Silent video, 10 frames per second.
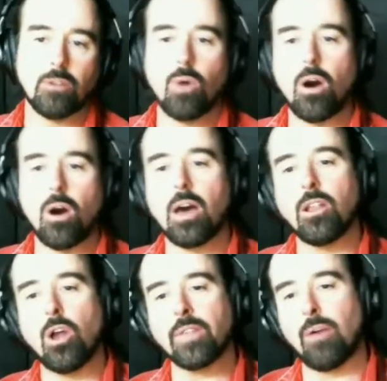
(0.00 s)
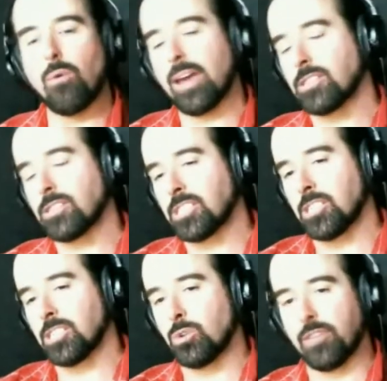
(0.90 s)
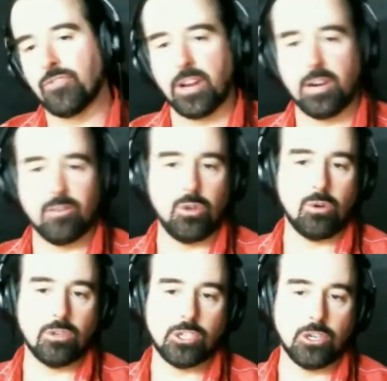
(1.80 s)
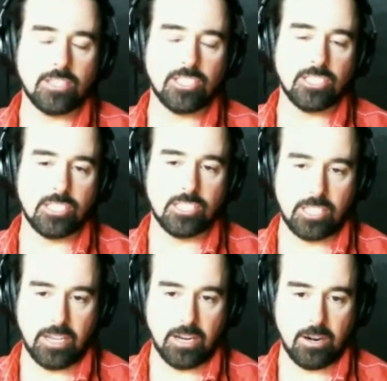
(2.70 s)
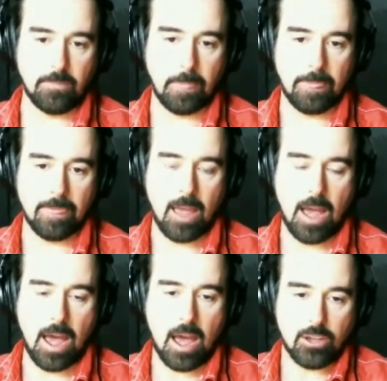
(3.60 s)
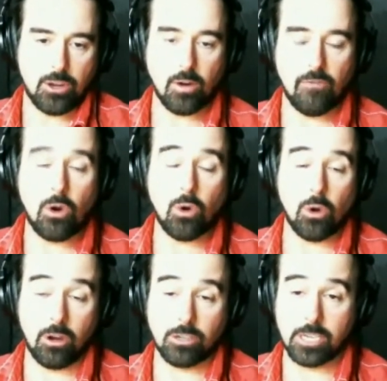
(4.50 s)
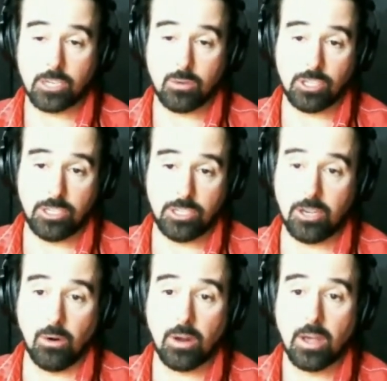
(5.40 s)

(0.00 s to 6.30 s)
Well, along that way, because this is a little different interview, because you're not just a singer, you're a vocal coach. That's what you do.